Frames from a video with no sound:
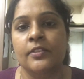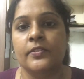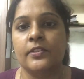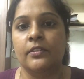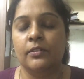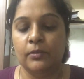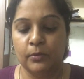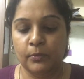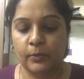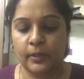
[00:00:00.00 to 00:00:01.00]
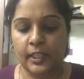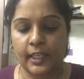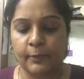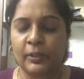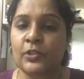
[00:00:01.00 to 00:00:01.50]
So,
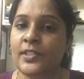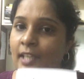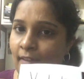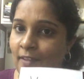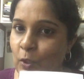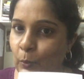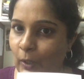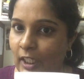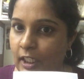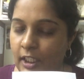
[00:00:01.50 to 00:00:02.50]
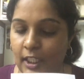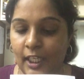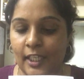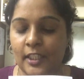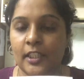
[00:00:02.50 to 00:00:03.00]
and when you say this word
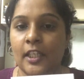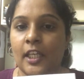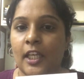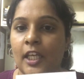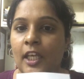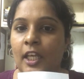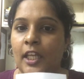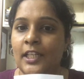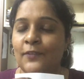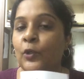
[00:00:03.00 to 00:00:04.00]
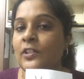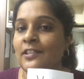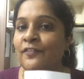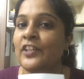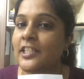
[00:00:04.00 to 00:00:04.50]
again, let's focus on
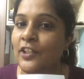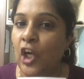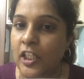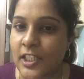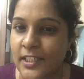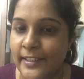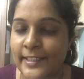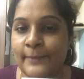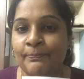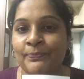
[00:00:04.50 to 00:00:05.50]
the first consonant.